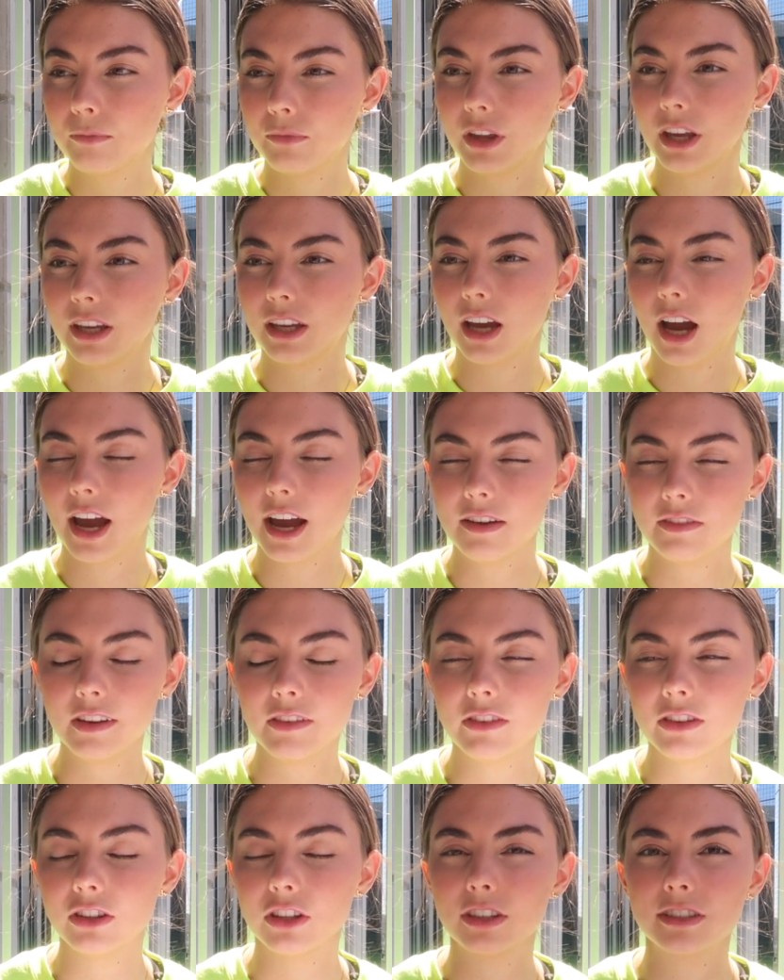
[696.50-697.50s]
like I haven't
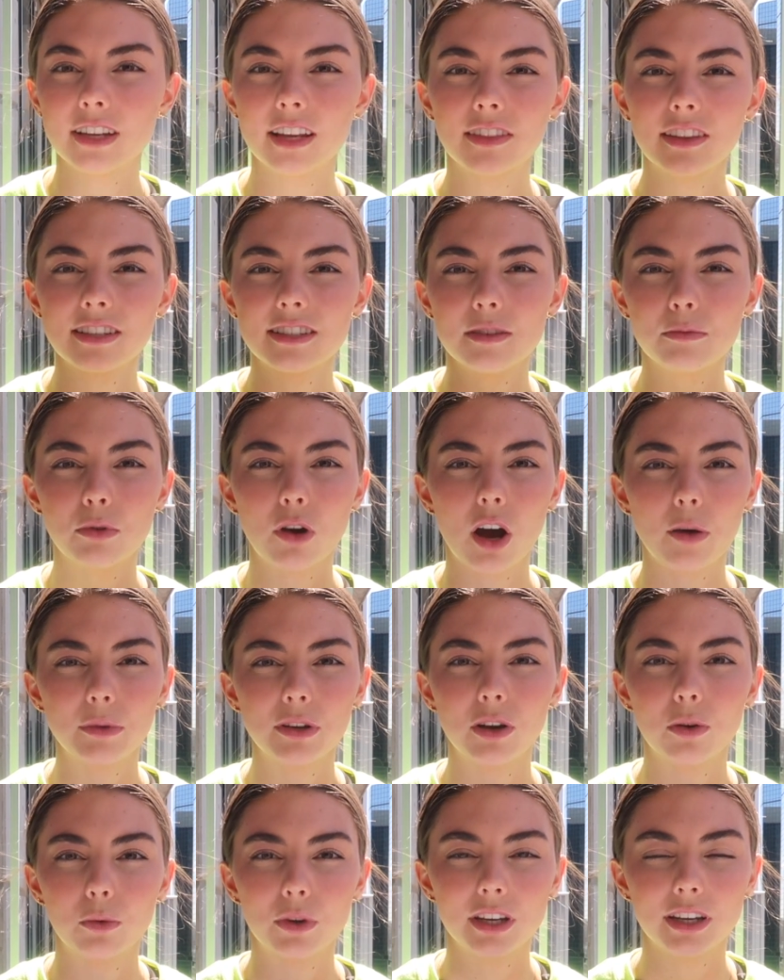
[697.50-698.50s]
even looked at this in
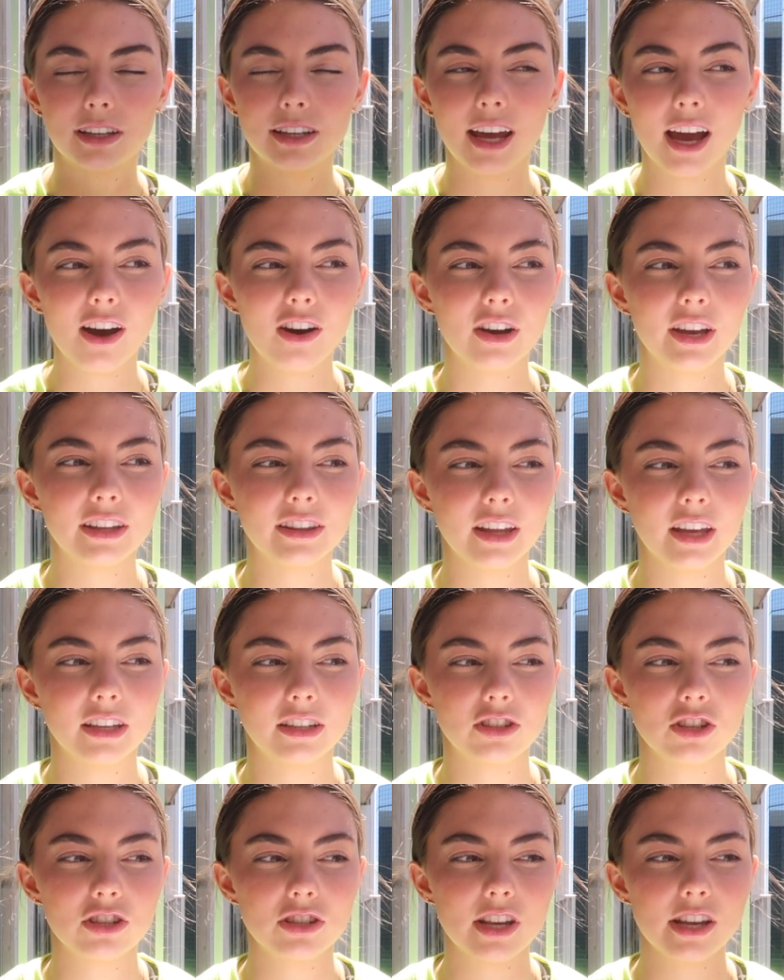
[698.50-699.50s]
probably a week now, and
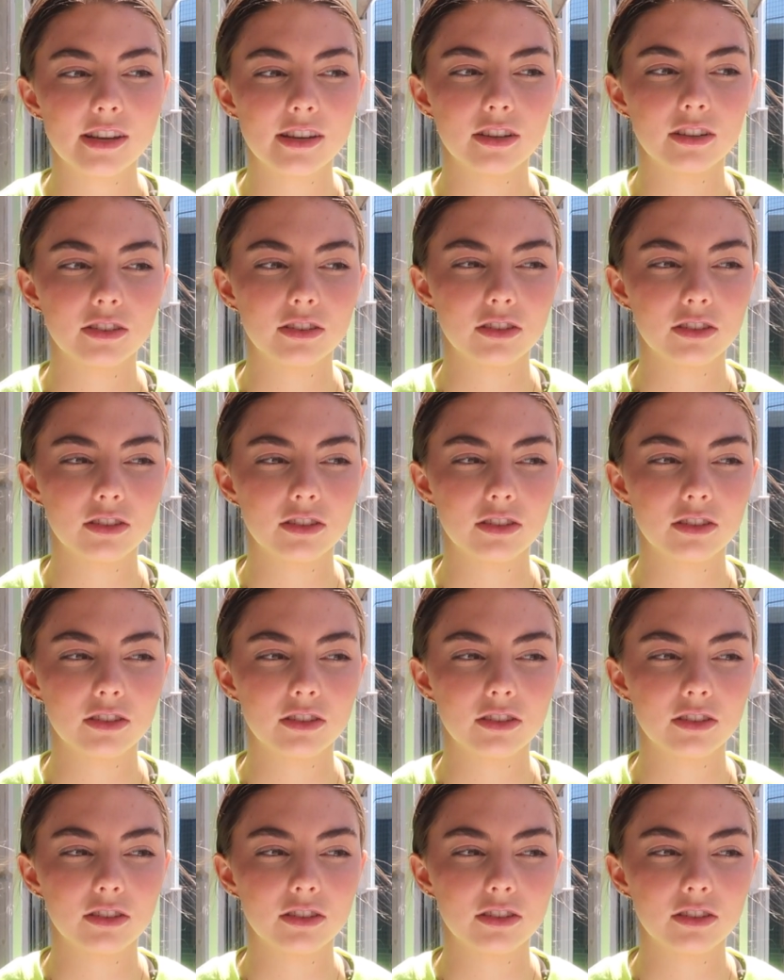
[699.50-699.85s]
like just like